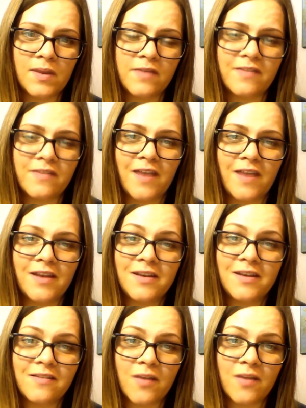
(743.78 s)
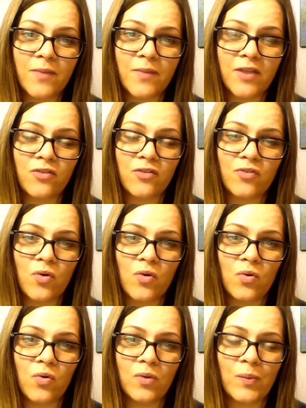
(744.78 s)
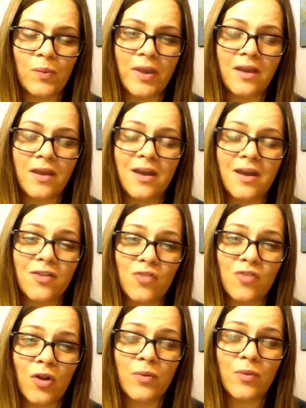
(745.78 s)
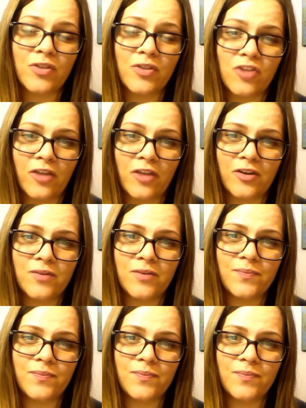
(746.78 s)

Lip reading: Society needs to come together as a whole, and we got to start with each other.